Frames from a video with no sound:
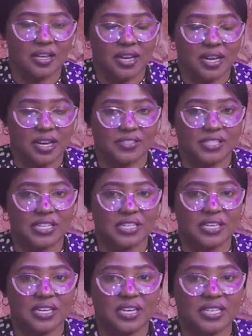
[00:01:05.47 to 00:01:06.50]
they have
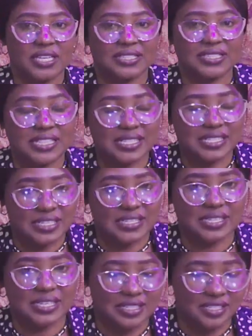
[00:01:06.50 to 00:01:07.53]
stated here that this
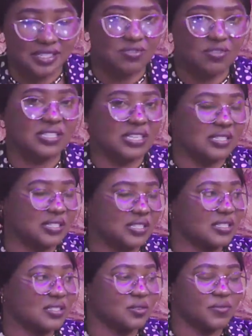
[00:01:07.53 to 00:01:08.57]
is a distress
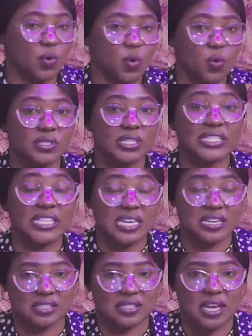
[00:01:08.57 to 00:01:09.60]
incident. Of course it
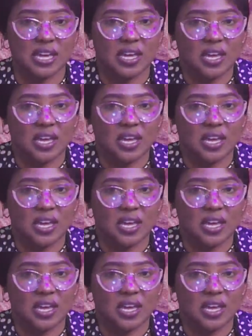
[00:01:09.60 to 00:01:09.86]
is.